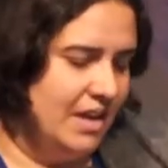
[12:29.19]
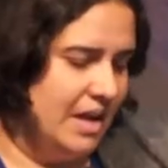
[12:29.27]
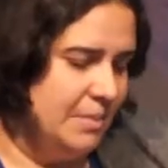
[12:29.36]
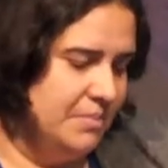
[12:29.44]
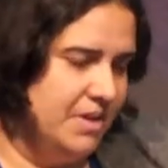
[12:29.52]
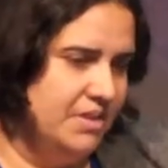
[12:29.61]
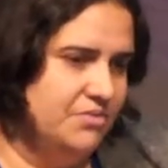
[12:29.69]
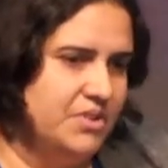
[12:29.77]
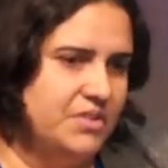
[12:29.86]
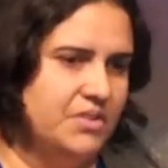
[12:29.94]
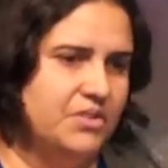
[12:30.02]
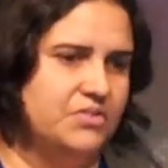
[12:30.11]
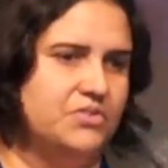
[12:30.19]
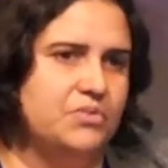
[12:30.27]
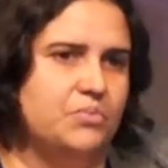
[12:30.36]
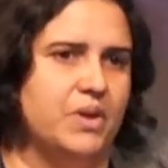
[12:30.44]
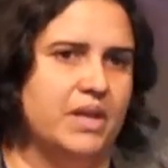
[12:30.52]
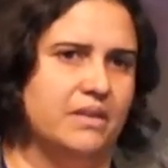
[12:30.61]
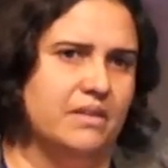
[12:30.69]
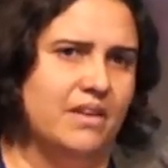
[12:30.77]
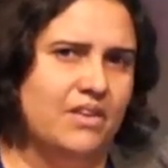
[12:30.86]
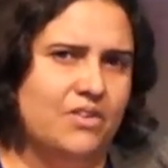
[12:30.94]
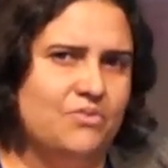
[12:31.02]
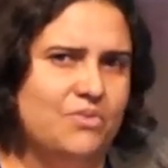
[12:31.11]
in research when
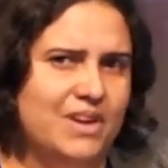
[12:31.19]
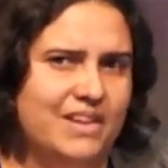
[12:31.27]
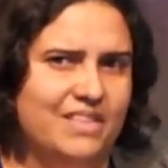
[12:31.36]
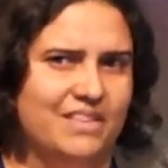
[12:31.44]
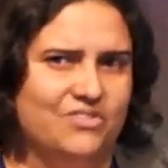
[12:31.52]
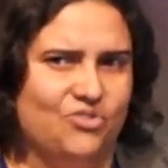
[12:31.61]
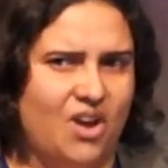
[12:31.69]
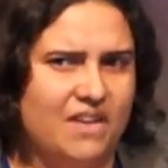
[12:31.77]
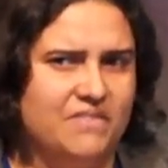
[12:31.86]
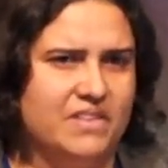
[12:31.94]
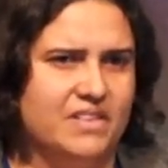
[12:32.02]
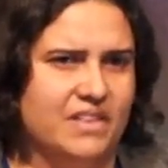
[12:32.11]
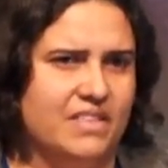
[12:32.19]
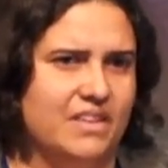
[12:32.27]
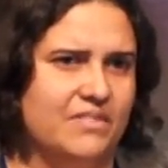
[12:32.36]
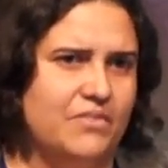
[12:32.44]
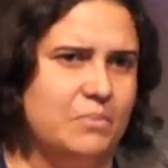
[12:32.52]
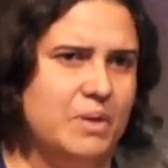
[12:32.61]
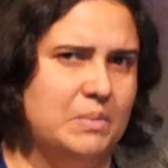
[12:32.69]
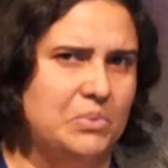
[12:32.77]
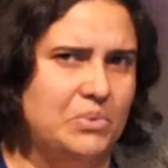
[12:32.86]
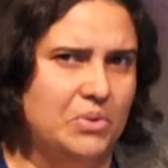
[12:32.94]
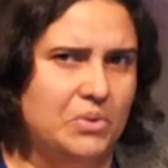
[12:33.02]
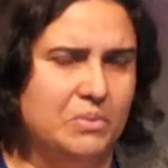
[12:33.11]
really the drivers, I think, for
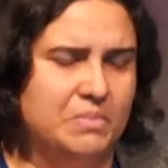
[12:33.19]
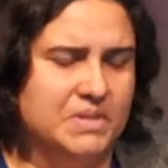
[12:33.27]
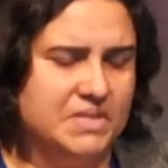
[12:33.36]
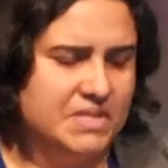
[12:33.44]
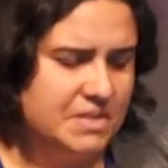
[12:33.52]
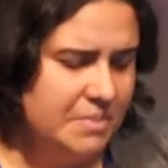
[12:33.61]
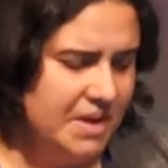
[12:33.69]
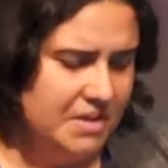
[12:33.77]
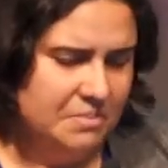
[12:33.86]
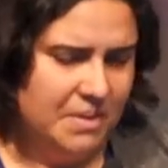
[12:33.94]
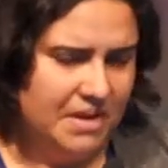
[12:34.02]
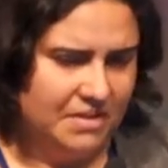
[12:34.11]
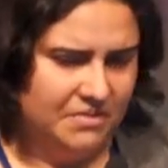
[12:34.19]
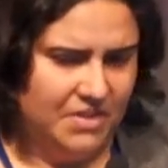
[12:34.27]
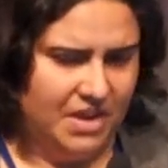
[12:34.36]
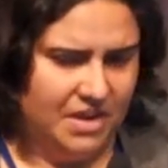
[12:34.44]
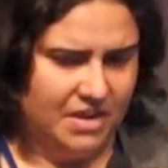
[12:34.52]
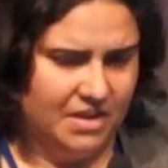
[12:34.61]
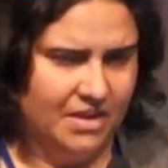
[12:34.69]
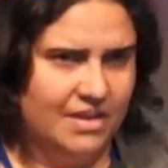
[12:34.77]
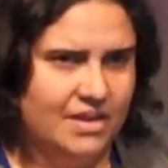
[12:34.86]
people who participate in palliative care